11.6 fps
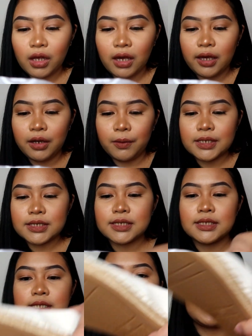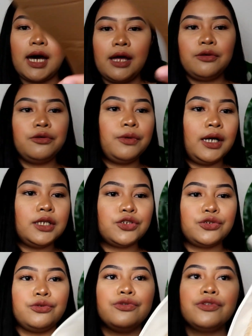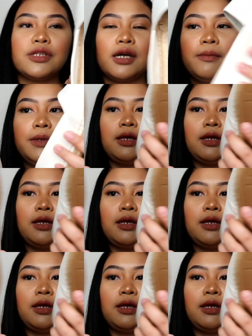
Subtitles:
anyways, this is the other one, shoes. I mean